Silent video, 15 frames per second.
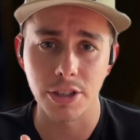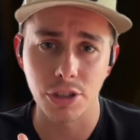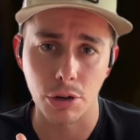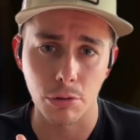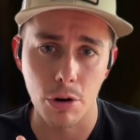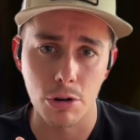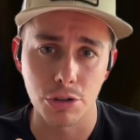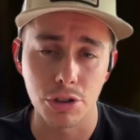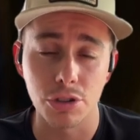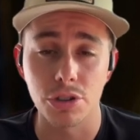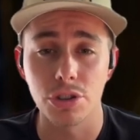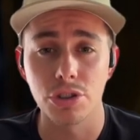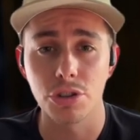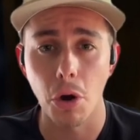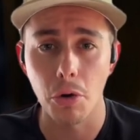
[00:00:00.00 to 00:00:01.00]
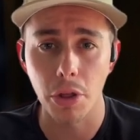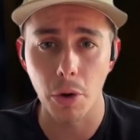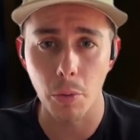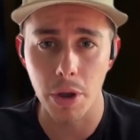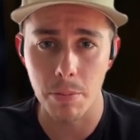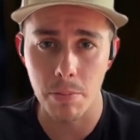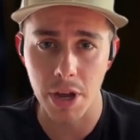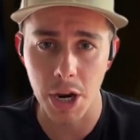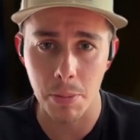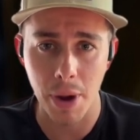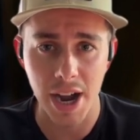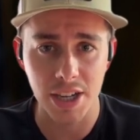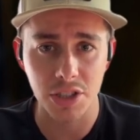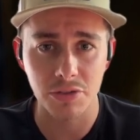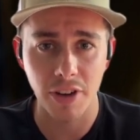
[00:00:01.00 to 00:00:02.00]
corrosion so that we
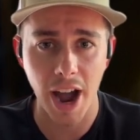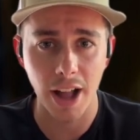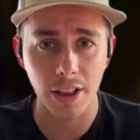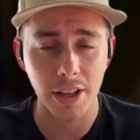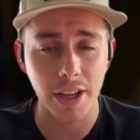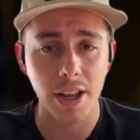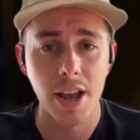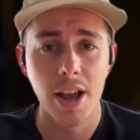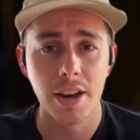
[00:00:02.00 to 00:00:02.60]
minimize fouling.